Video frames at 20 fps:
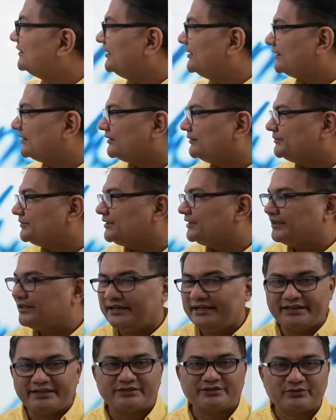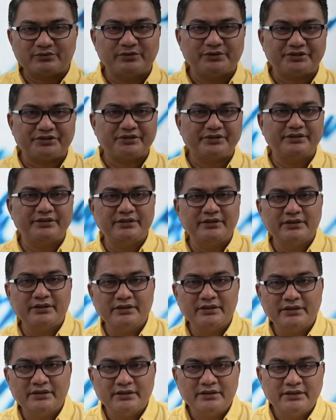then comes the next question.
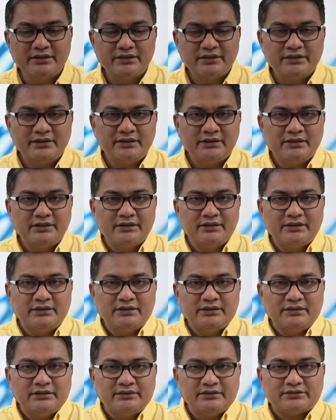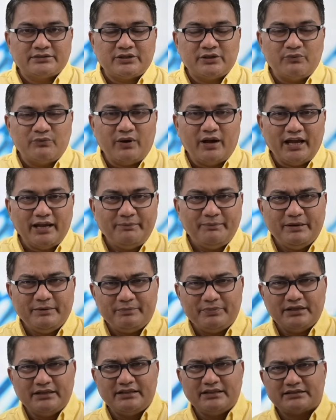So why
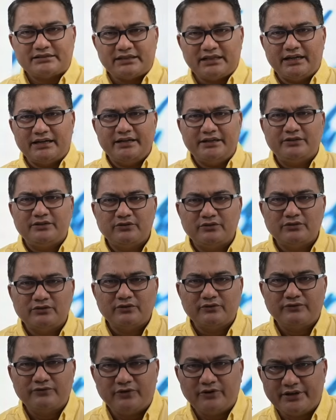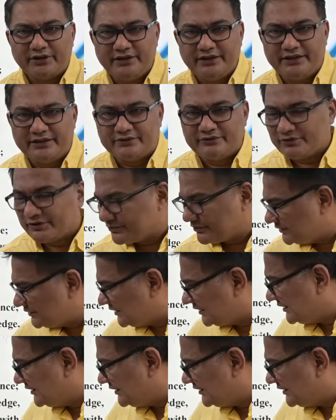people decided to go for NEET? What was the